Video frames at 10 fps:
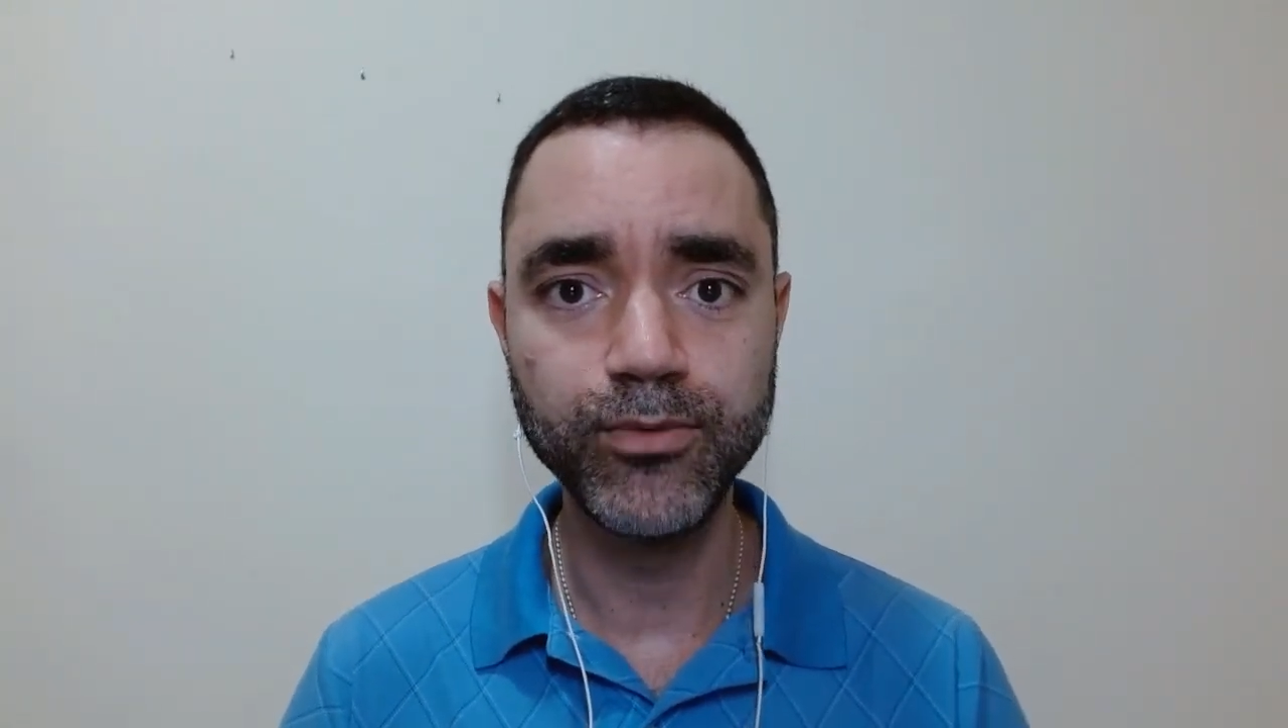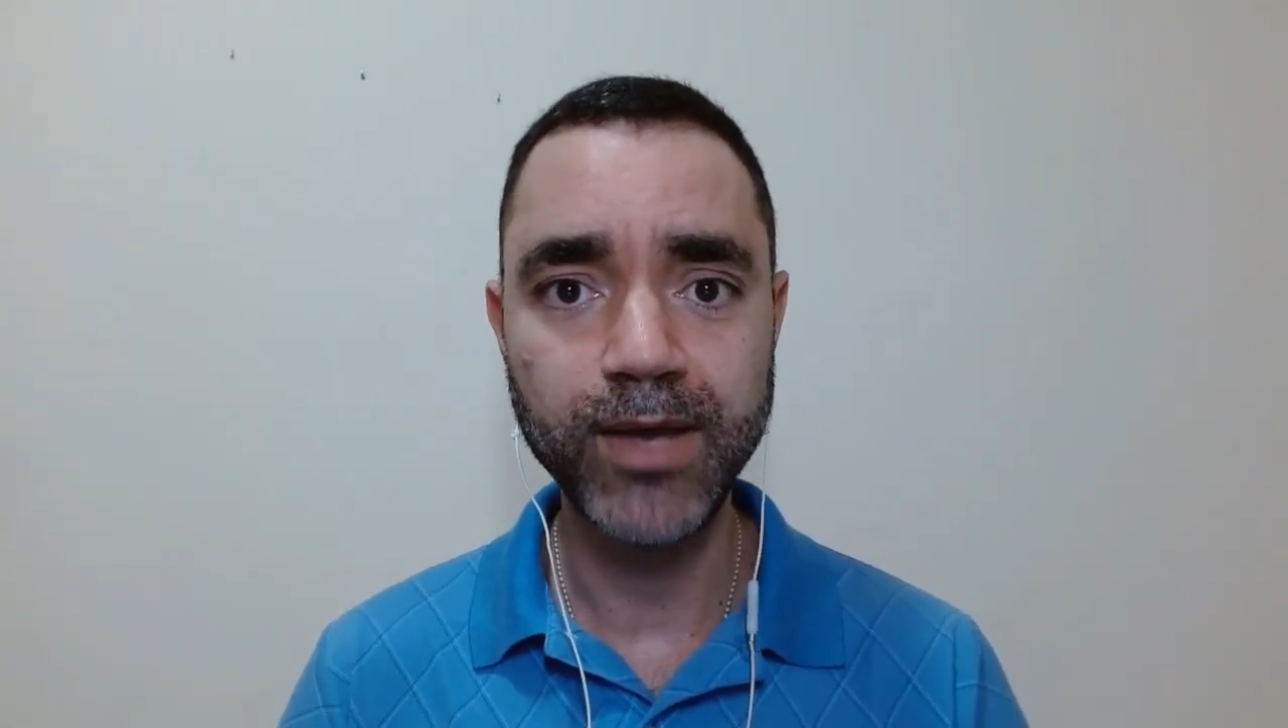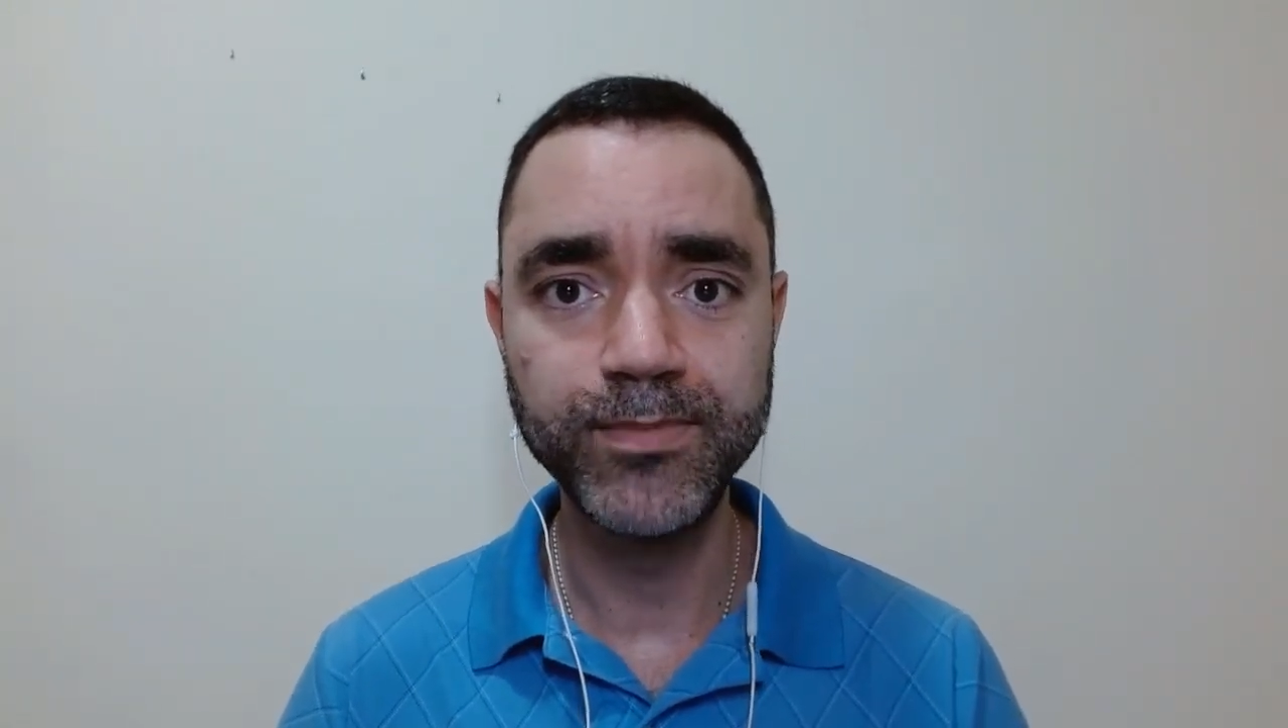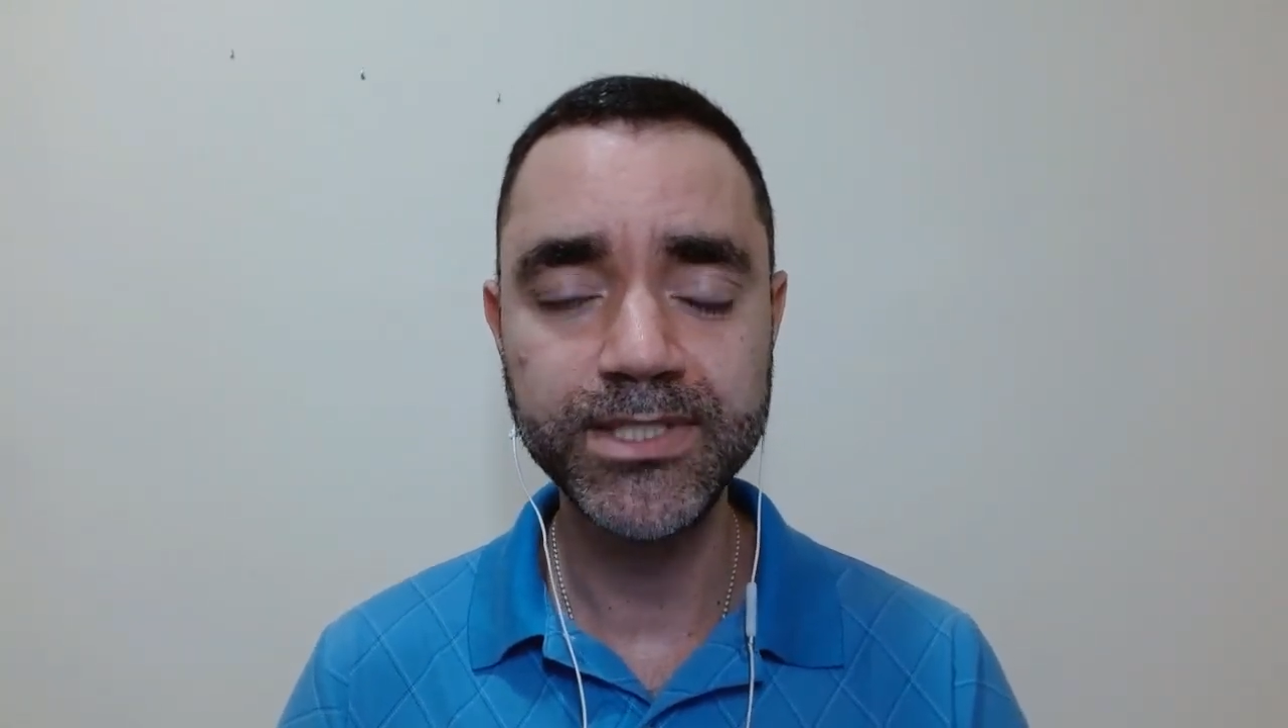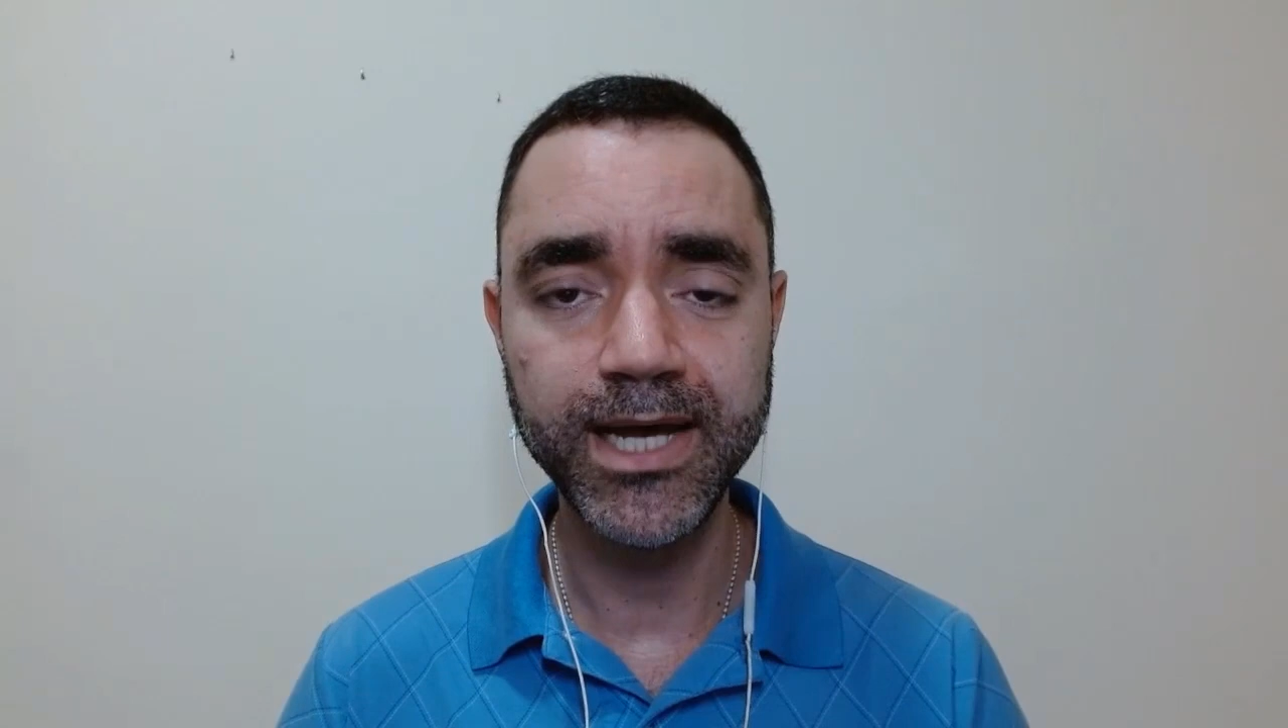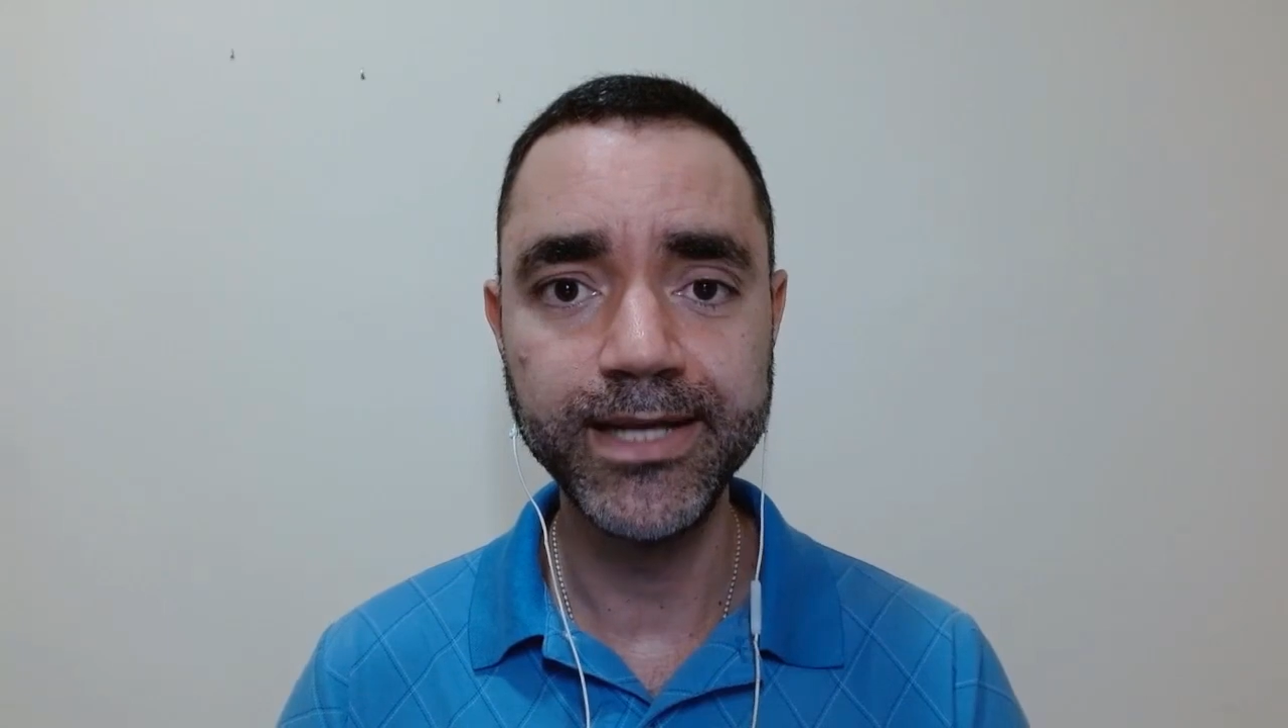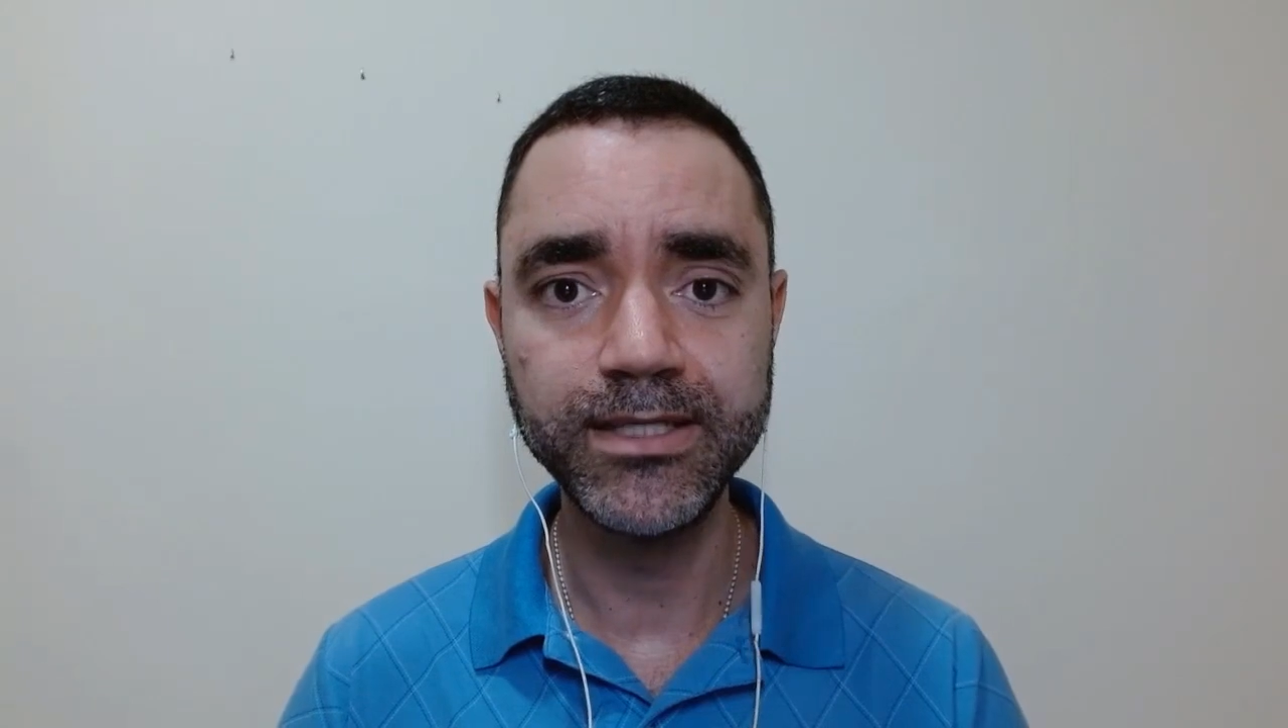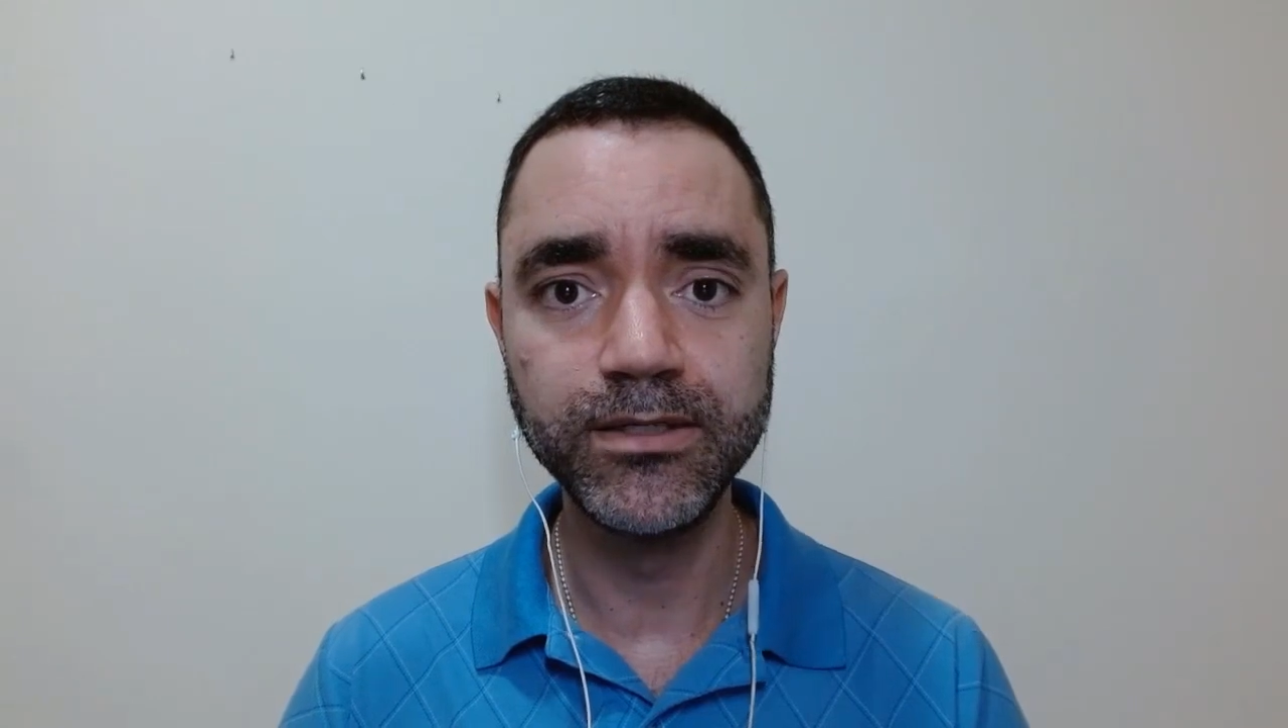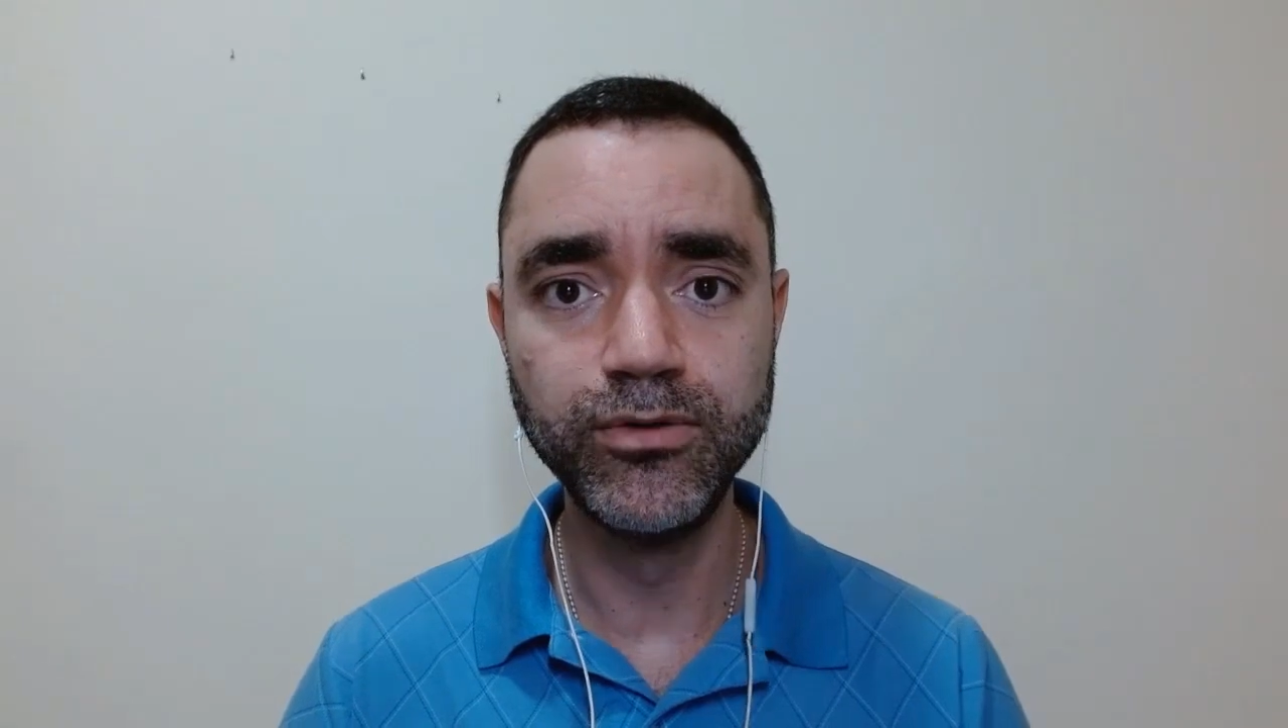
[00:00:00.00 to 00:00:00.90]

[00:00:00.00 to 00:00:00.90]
website,